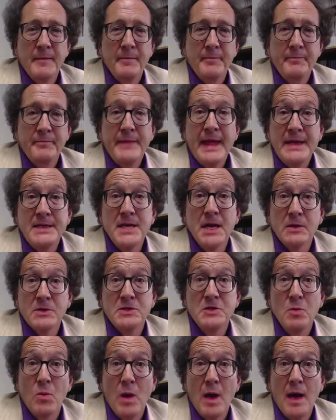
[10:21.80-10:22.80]
That tells
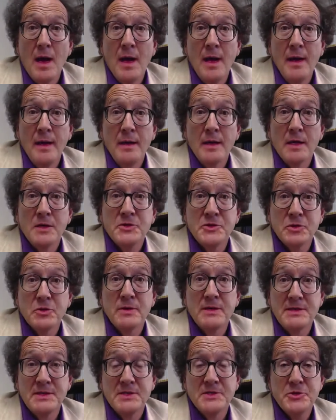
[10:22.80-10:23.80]
you why
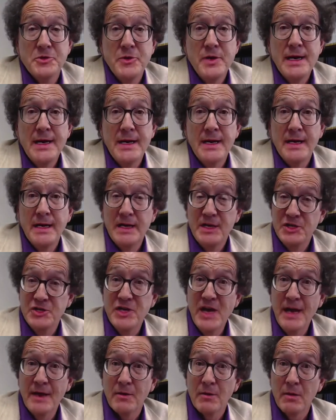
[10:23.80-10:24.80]
assurances are needed in
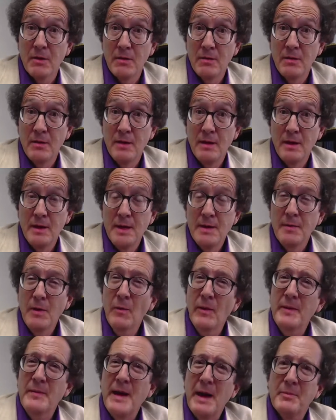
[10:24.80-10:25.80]
general. But what
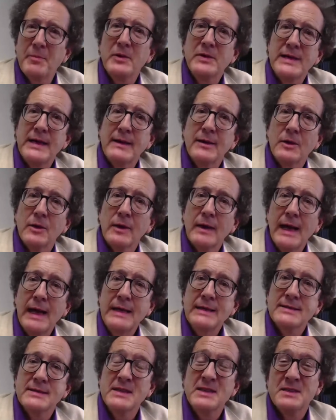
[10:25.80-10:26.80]
about particular
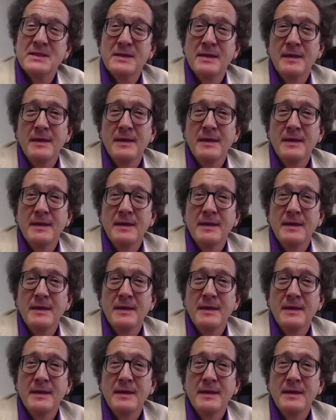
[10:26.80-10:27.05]
cases?